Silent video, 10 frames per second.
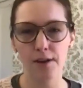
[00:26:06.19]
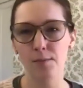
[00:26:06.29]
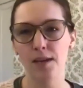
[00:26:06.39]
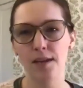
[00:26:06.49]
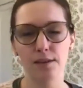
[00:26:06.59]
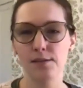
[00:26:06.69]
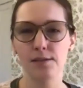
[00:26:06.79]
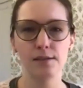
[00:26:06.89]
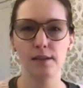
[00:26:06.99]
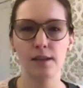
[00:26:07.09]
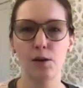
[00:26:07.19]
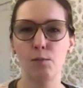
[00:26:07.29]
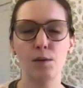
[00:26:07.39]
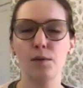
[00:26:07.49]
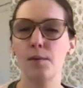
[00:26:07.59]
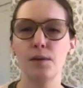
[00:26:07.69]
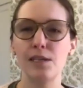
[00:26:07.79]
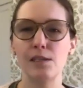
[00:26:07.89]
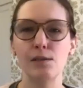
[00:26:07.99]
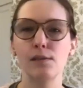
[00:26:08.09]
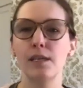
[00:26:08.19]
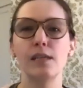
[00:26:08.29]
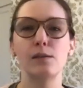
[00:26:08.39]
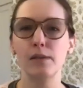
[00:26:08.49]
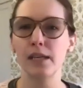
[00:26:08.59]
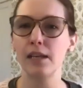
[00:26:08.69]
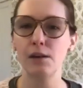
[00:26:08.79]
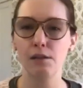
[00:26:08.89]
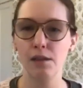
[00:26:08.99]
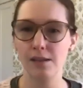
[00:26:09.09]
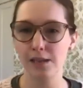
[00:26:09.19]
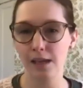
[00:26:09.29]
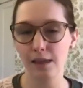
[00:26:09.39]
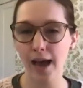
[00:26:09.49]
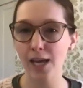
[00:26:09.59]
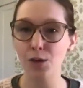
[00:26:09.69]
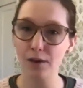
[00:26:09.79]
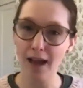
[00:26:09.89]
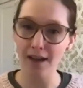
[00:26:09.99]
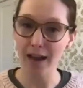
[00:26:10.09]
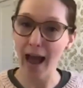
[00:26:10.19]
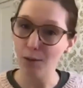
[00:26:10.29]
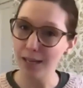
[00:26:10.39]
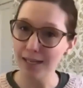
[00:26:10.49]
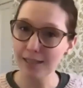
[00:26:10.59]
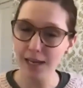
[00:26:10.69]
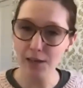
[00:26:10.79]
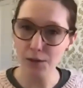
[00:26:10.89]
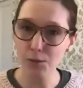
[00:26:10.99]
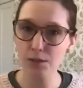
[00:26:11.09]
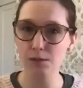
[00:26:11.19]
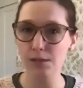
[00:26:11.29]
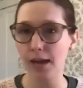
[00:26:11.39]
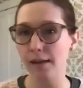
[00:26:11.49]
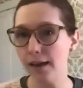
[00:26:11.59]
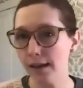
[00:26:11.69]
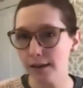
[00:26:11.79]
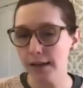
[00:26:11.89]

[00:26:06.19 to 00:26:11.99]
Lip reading: I mean, there's, companies use like Zulily or things like that. You could have an outlet sale where you sell it